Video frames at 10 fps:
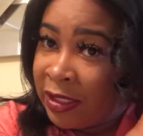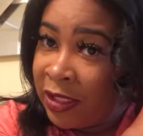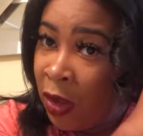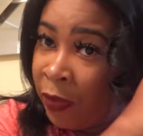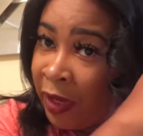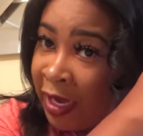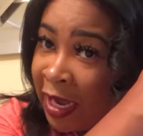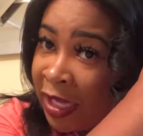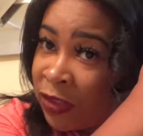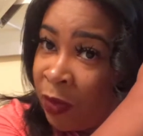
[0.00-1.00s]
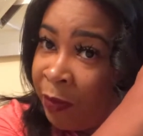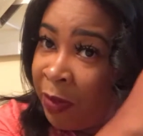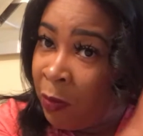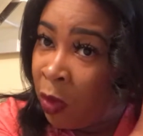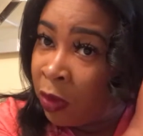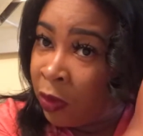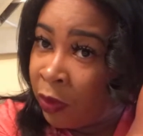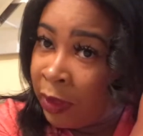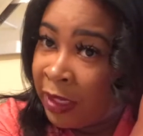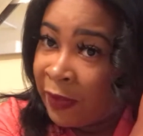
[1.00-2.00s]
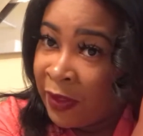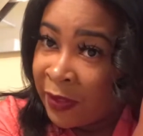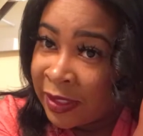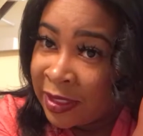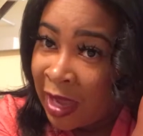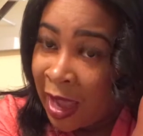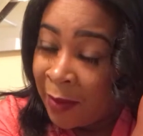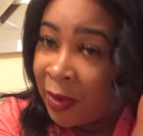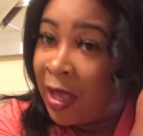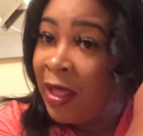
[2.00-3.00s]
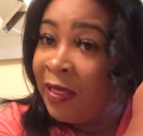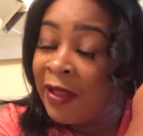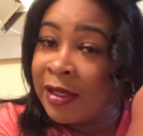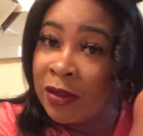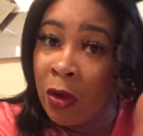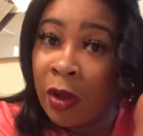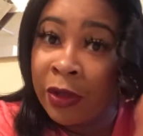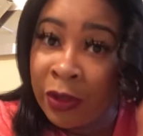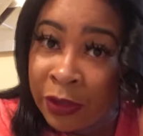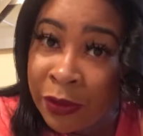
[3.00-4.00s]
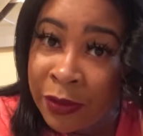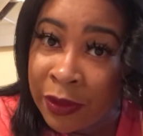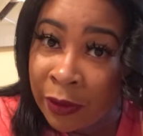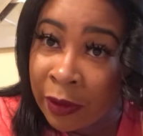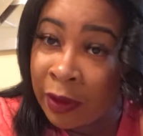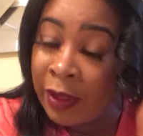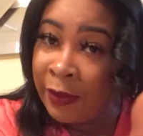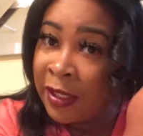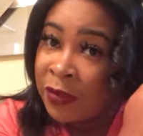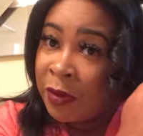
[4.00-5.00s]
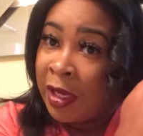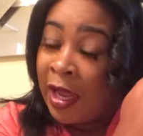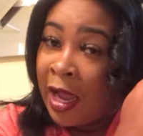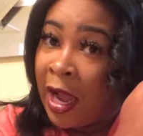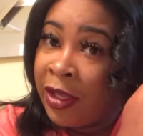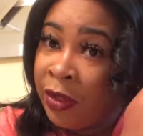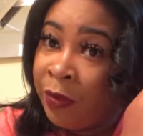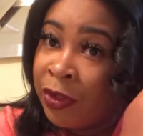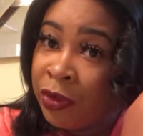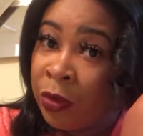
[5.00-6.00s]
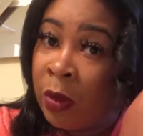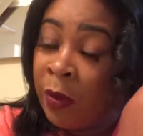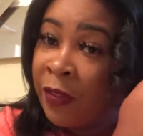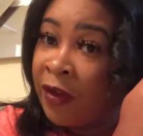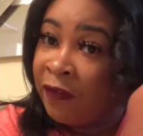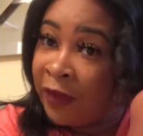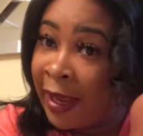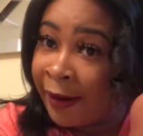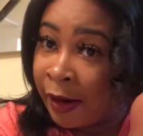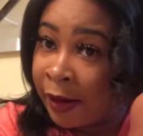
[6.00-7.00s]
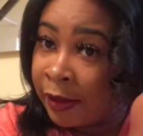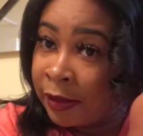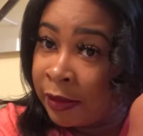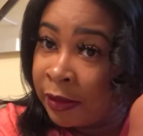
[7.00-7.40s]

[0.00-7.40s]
So the ends will be more curly than the top. That's called a loose curl, and that's how you would do it with a flat iron.